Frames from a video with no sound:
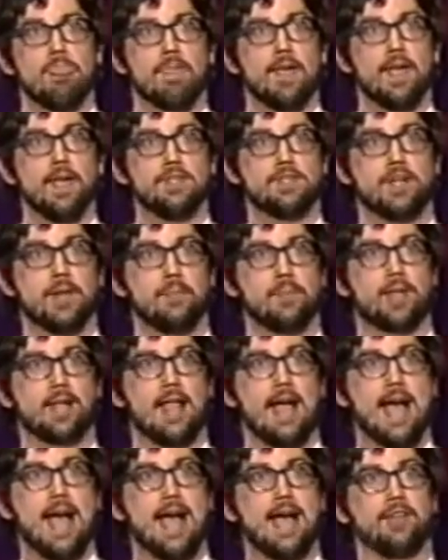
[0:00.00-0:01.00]
in gym
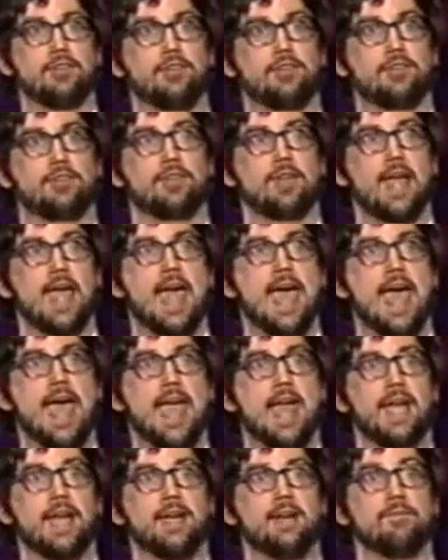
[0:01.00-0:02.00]
class.
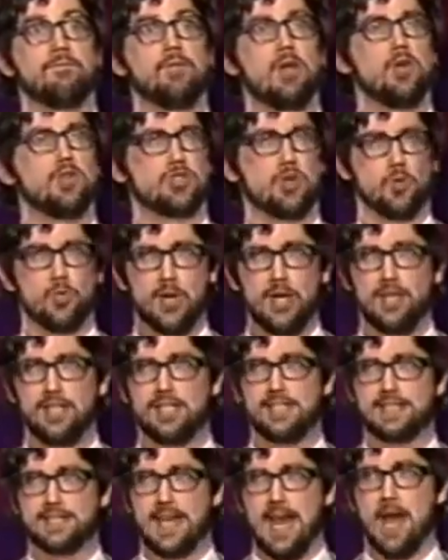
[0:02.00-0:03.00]
And it was a really
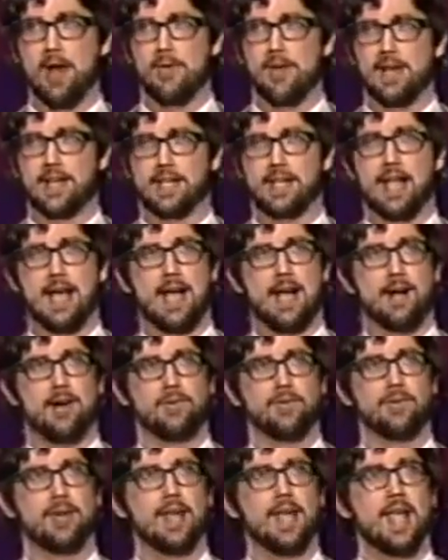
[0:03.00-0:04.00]
scary
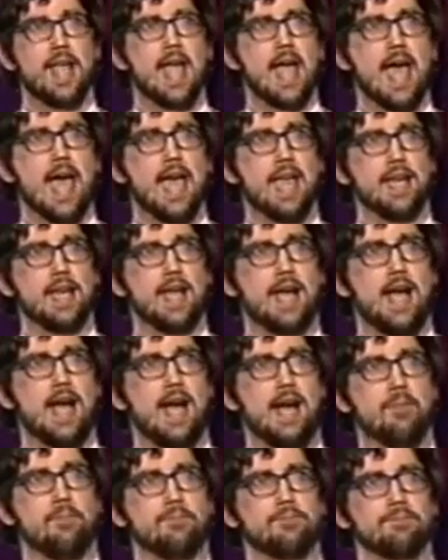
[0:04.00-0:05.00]
clown, and
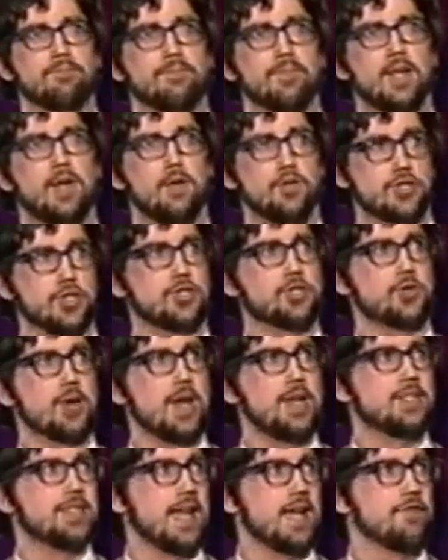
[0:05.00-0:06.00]
it was a
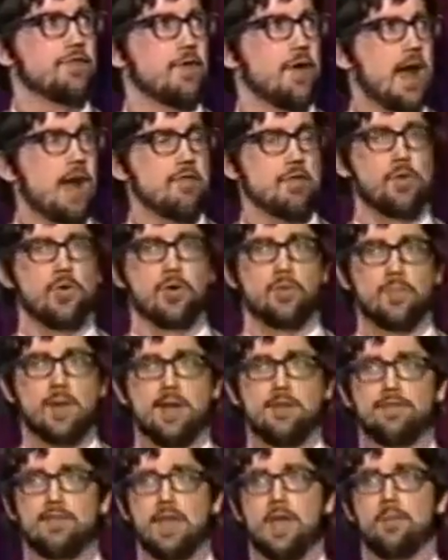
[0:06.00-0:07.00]
strange day for everyone in
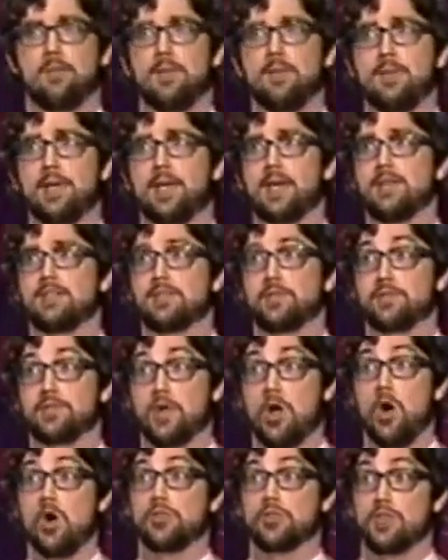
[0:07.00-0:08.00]
my family because it was
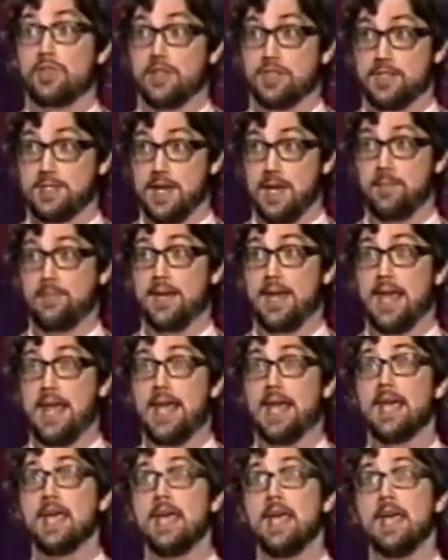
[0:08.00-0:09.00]
also the same
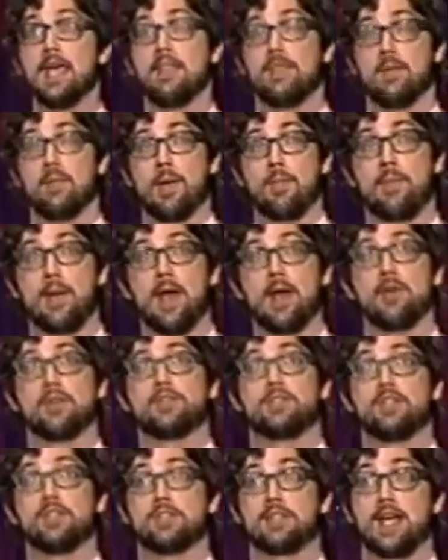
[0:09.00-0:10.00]
day that my
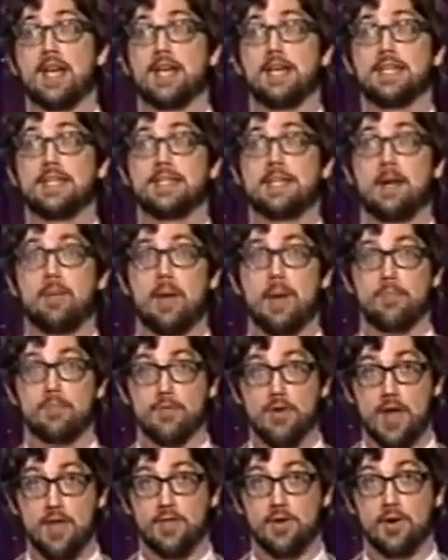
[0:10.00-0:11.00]
parents decided to tell my
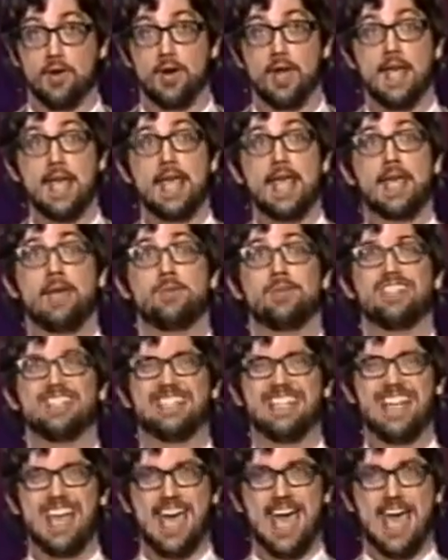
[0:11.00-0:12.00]
brother he
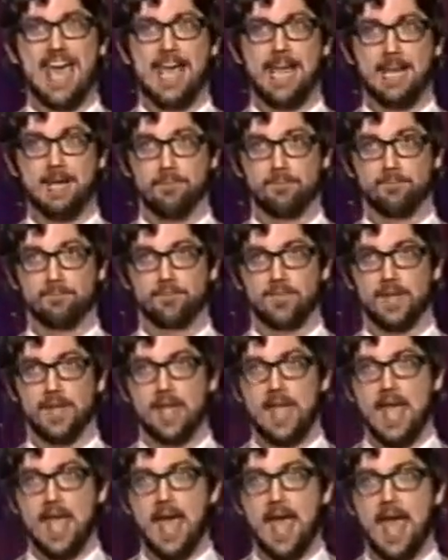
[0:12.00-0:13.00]
was gay.
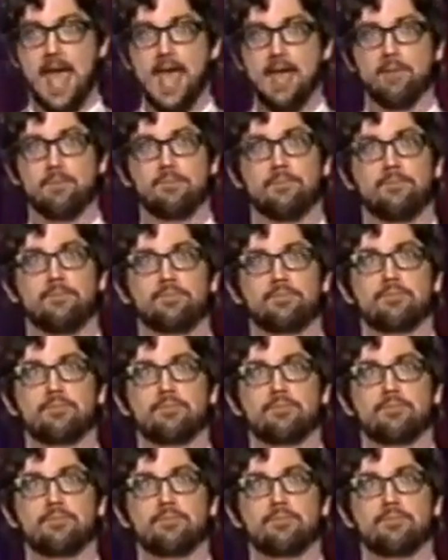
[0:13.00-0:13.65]
And